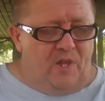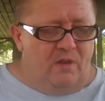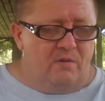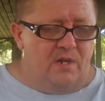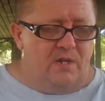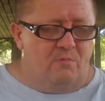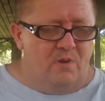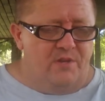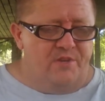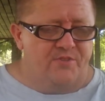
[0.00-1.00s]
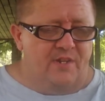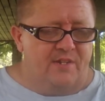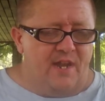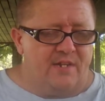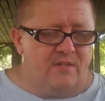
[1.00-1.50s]
Okay, when using
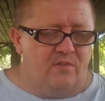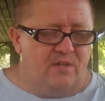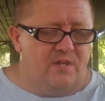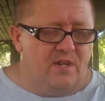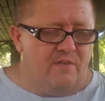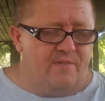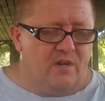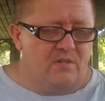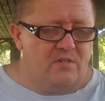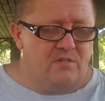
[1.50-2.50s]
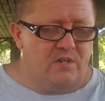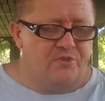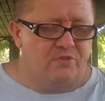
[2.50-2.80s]
tactical identifiers such